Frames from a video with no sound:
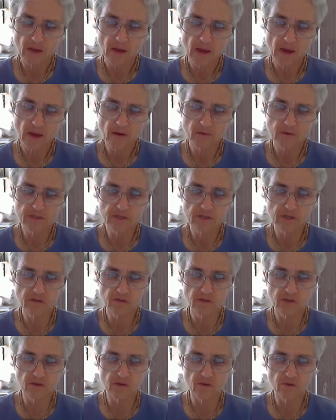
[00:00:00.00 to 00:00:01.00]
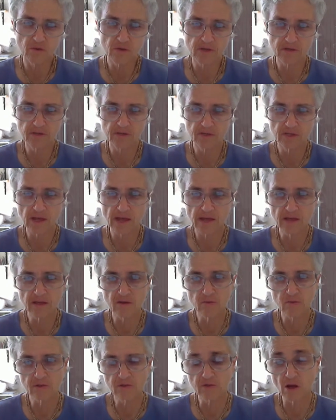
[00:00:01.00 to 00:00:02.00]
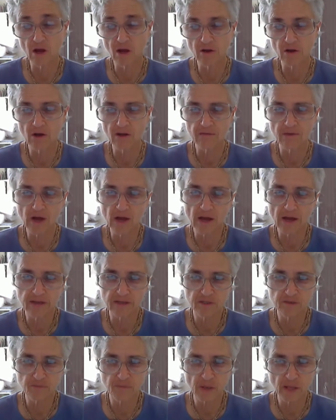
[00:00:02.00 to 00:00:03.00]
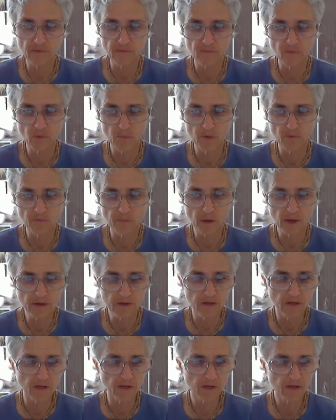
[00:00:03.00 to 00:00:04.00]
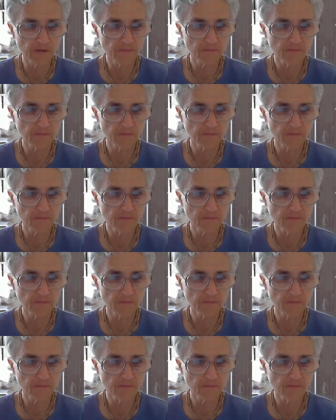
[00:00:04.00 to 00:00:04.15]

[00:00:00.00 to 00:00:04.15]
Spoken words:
How is it that you can say he was not on the highest platform of bhakti?